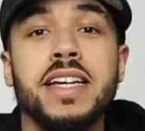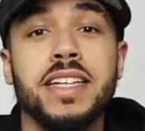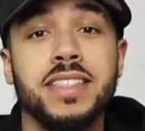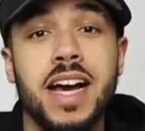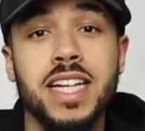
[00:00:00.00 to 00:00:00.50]

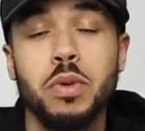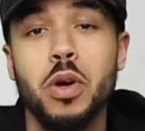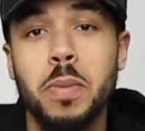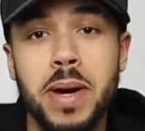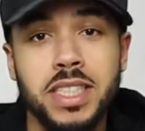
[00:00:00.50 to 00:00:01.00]
Yes guys,
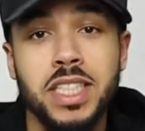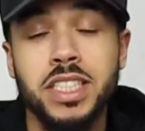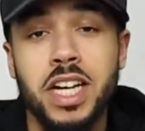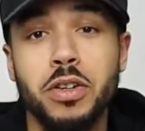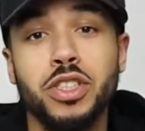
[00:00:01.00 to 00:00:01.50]
welcome back to the
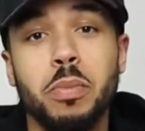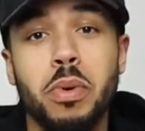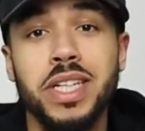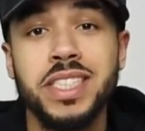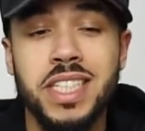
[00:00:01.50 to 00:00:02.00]
channel. It's your
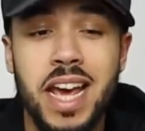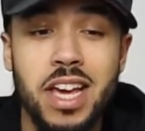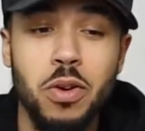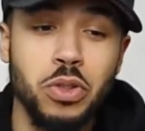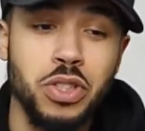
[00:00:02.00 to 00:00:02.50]
boy
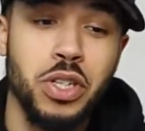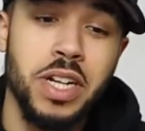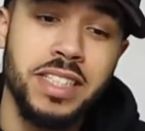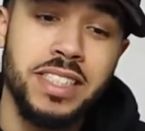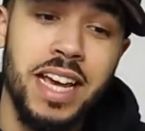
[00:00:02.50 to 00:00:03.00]
Jay, also known
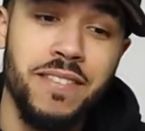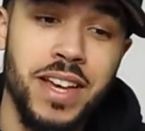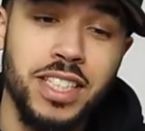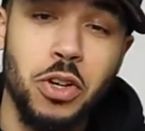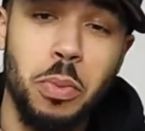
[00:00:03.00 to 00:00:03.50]
as
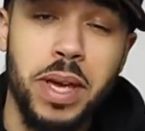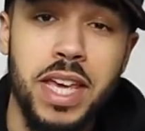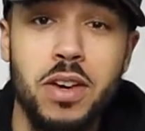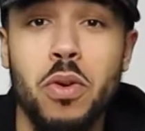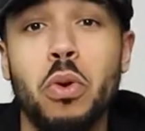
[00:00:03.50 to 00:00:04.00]

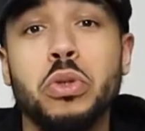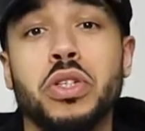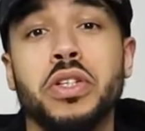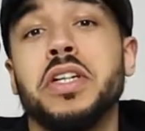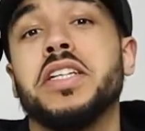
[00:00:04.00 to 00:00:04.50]
JVSOP,
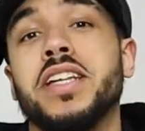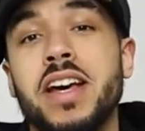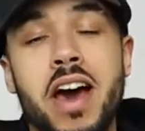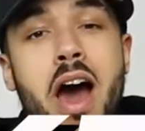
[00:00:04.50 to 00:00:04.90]
also known as